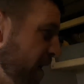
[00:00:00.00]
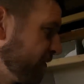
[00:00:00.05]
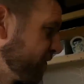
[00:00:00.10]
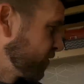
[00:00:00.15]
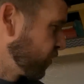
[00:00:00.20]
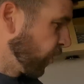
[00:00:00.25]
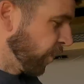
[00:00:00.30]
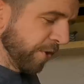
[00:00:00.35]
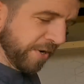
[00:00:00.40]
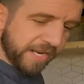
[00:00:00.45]
I've
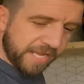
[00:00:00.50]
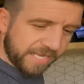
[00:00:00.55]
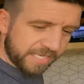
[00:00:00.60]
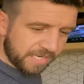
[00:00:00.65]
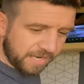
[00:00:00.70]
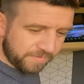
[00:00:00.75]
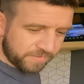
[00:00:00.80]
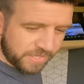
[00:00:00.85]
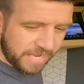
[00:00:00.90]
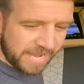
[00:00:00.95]
done is
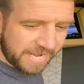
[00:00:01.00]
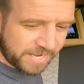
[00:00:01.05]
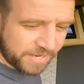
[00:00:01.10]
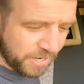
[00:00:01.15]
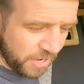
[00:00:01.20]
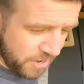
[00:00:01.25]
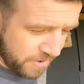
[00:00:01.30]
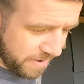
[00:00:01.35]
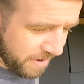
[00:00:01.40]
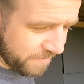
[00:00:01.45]
I've
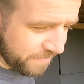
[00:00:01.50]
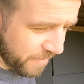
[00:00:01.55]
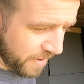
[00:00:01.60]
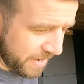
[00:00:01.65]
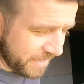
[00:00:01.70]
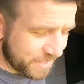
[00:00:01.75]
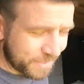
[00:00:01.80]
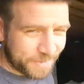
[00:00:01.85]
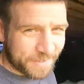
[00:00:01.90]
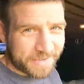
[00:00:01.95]
taken her
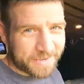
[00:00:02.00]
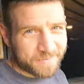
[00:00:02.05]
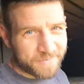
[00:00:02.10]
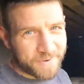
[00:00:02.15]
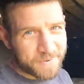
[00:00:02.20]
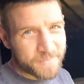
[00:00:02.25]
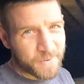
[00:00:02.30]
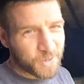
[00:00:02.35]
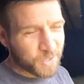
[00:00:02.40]
advice, thank you very